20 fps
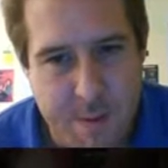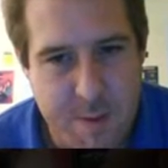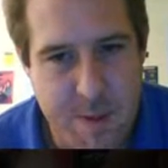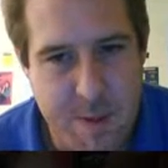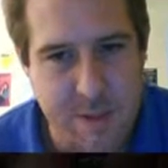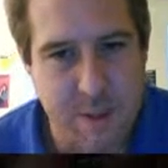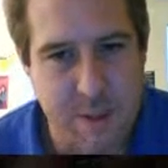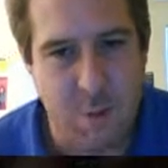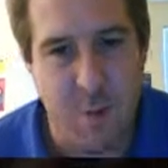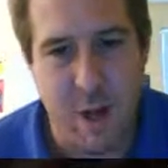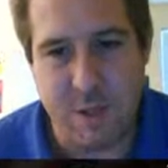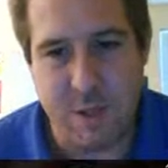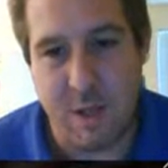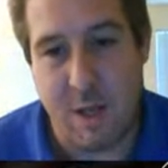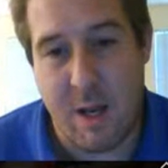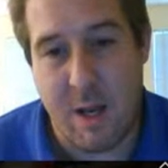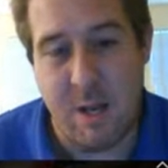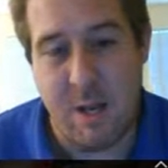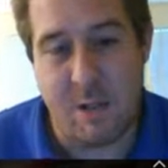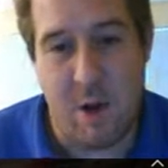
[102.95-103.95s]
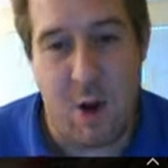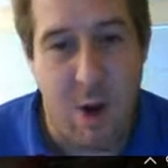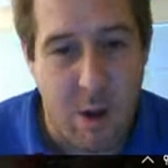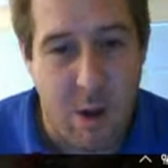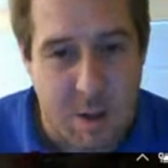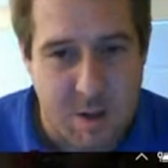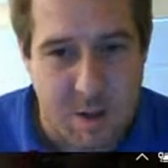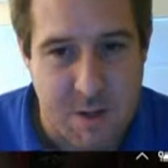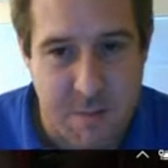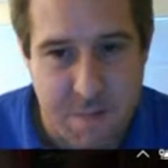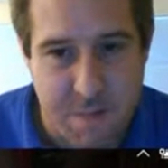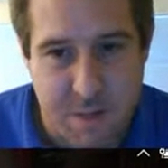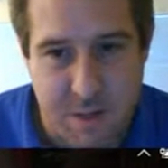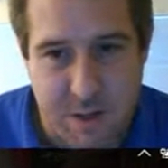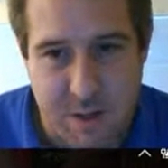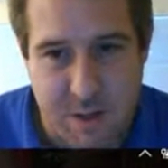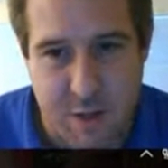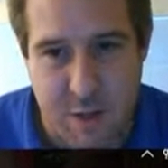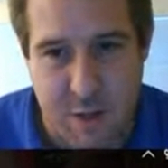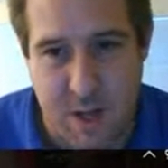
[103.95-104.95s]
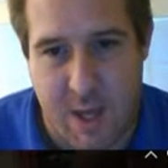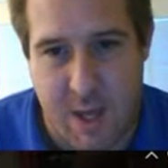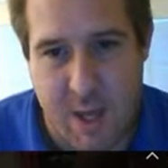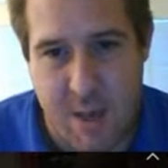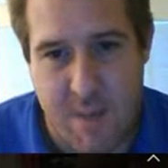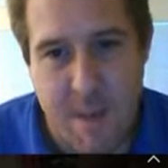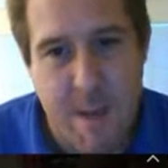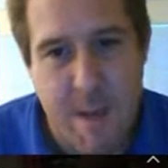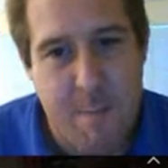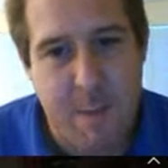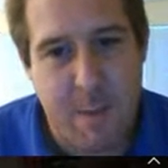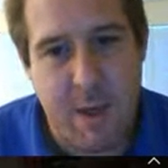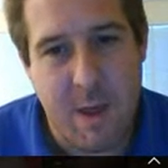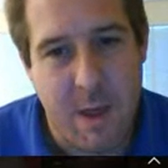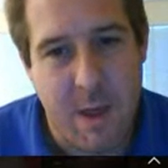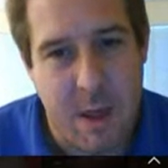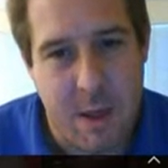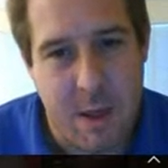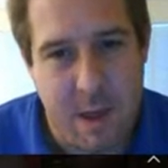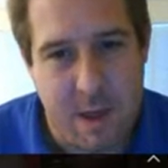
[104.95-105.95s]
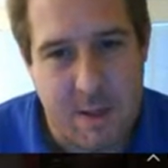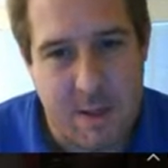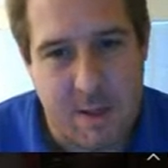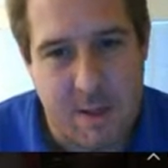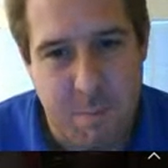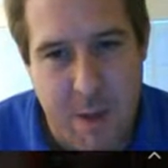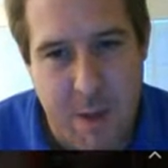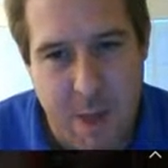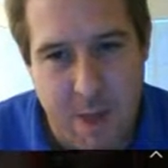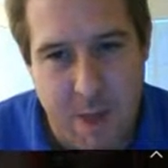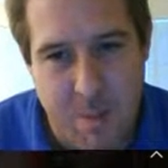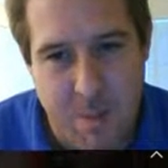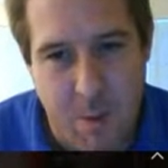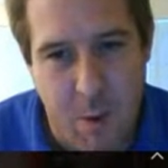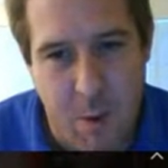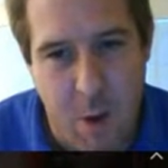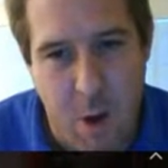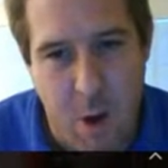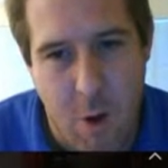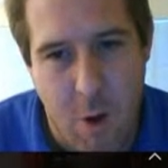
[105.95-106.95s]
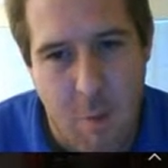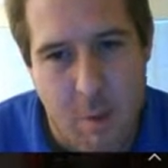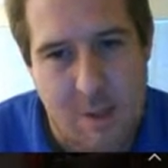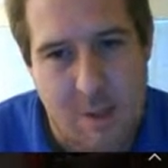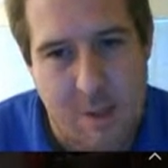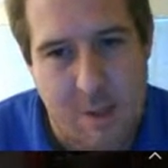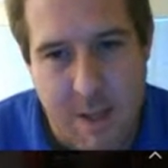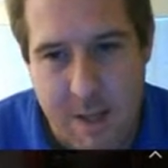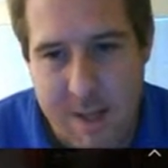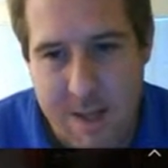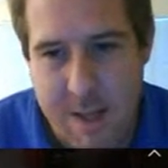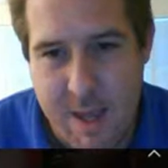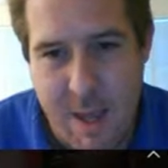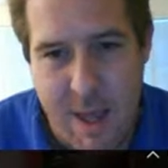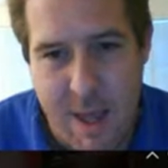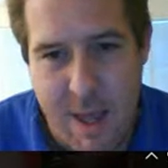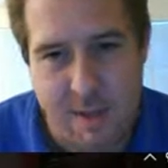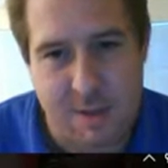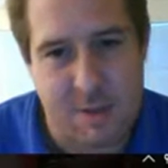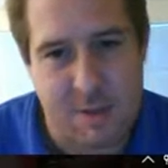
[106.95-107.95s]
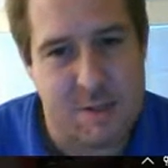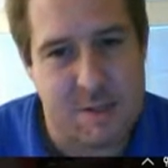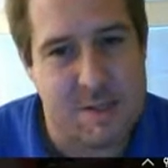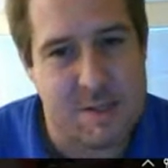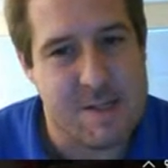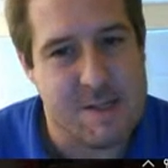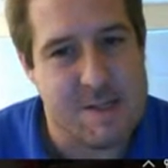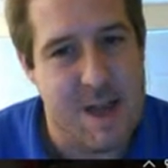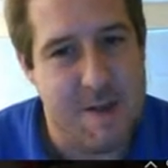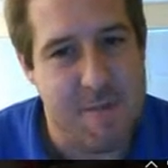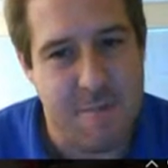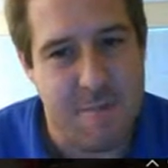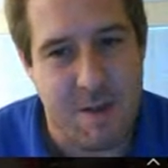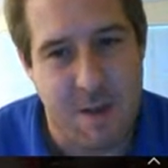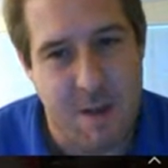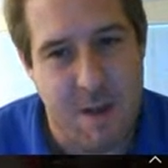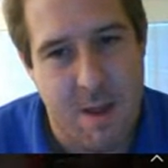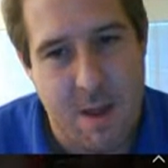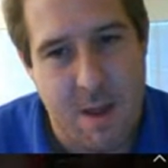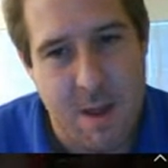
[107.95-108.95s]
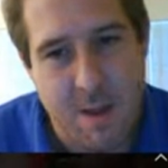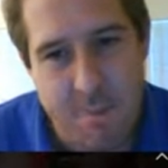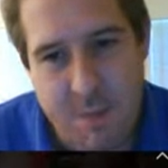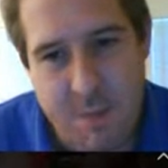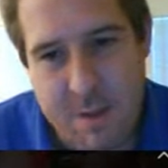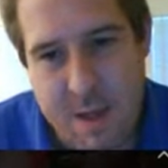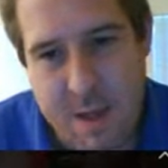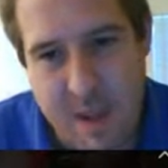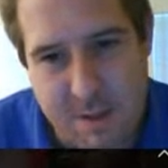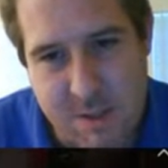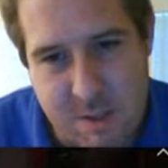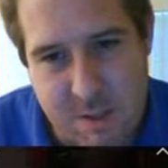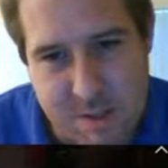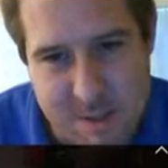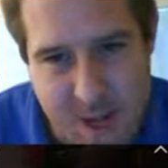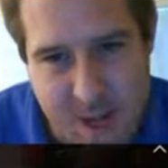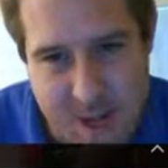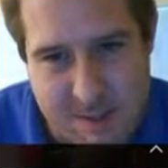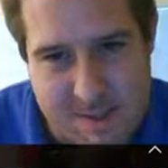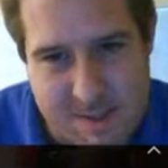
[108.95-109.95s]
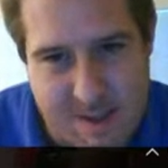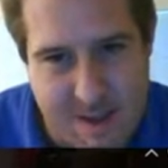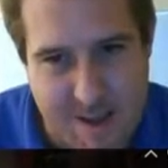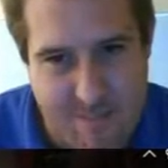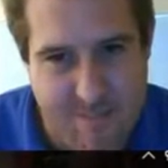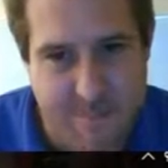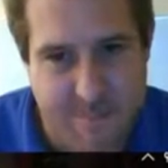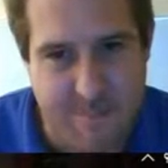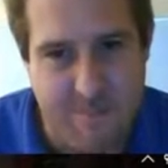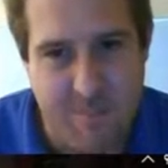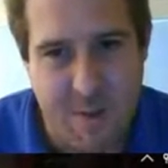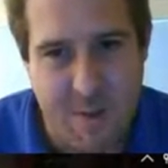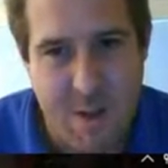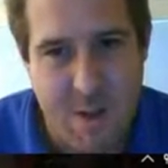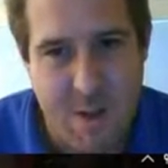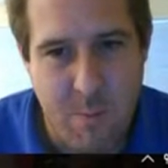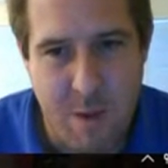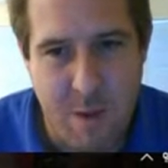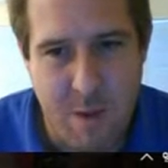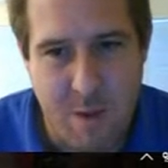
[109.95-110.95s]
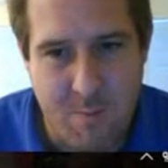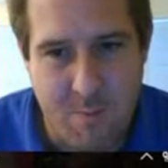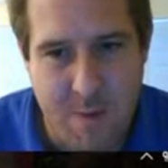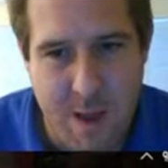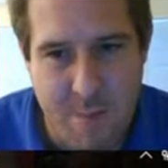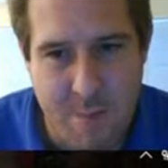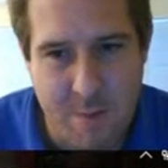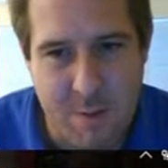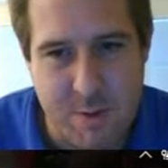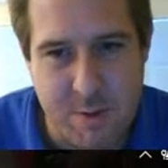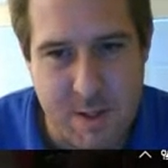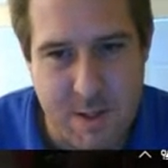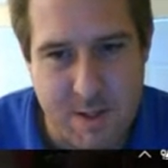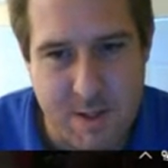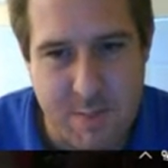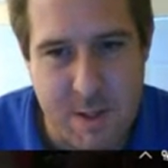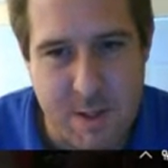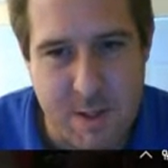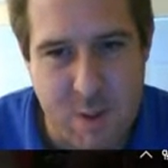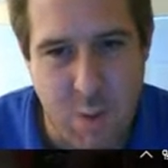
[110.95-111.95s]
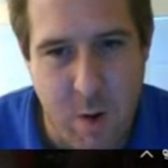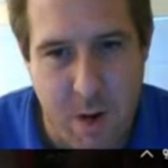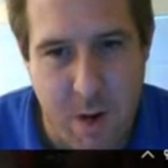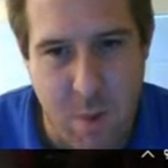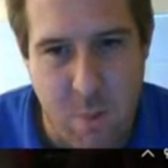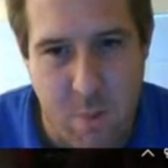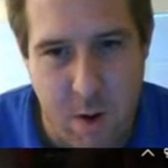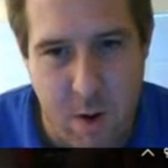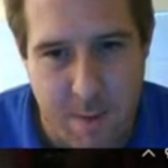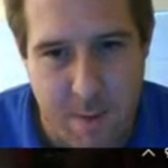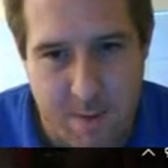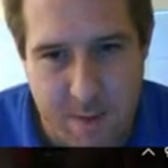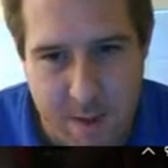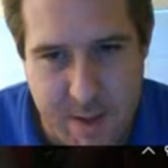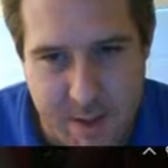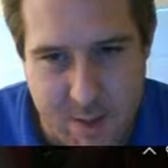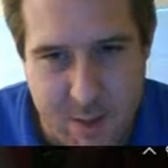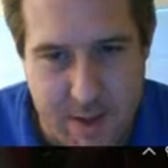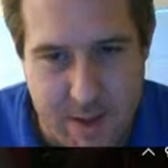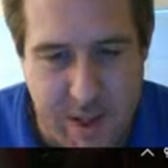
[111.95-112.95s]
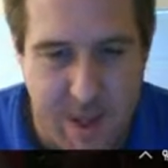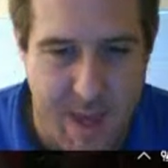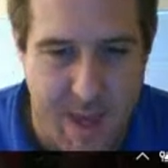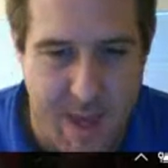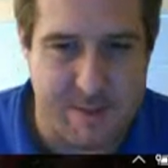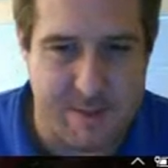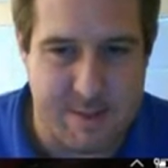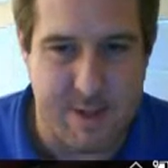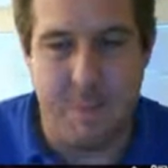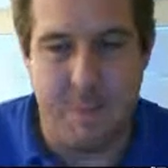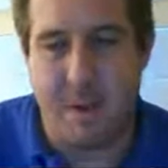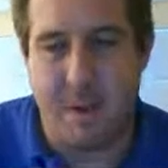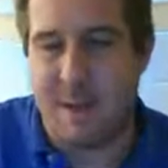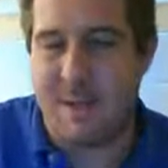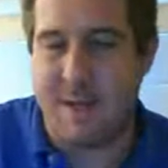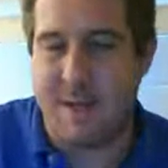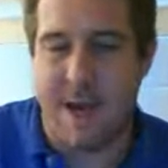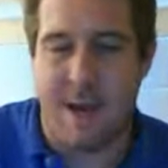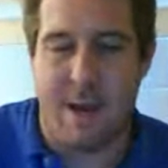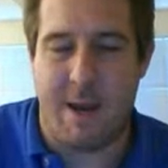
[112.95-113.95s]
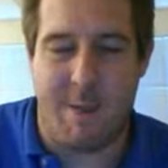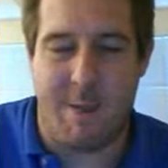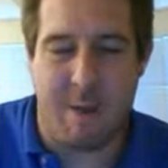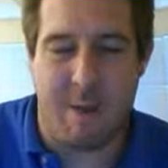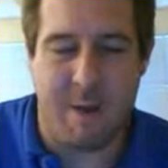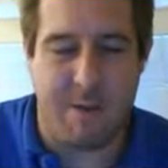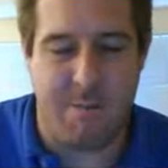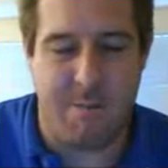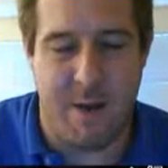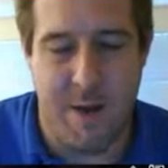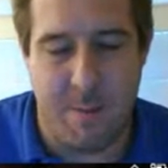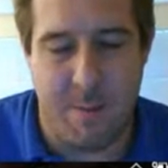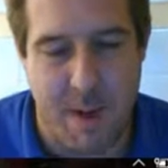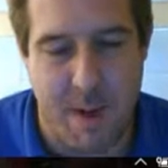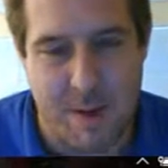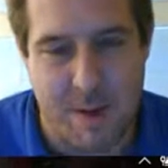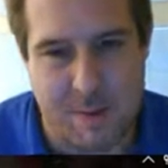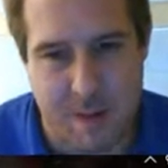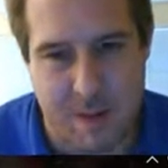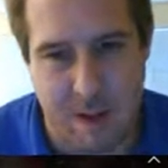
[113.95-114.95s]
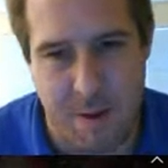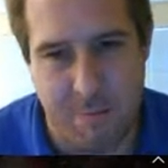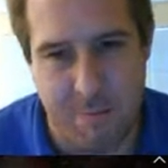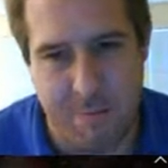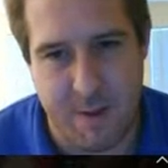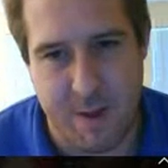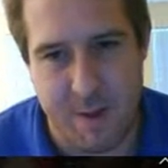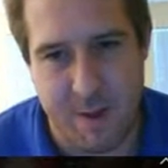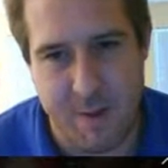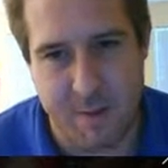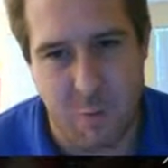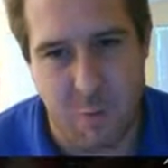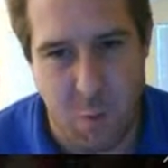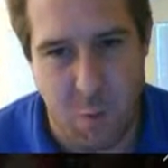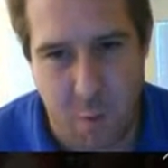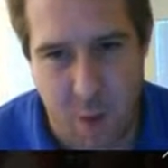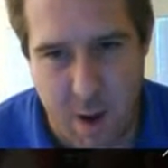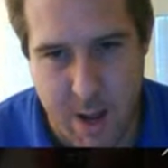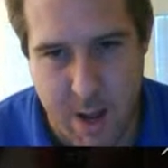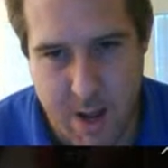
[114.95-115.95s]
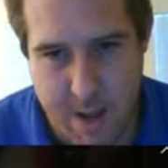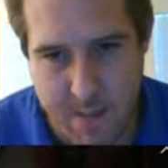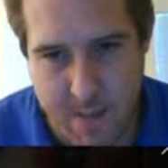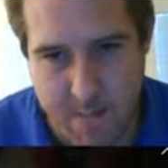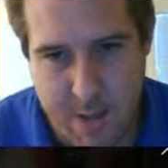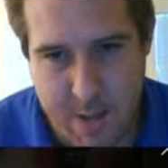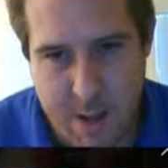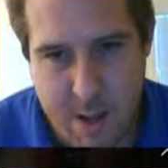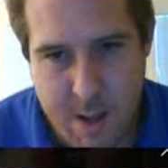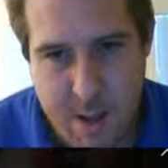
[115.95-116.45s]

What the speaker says: This question is also very tricky because people always think the answer is 7, but the answer is not 7. When you divide both sides by 21, these are going to cancel out because anything divided by itself is 1.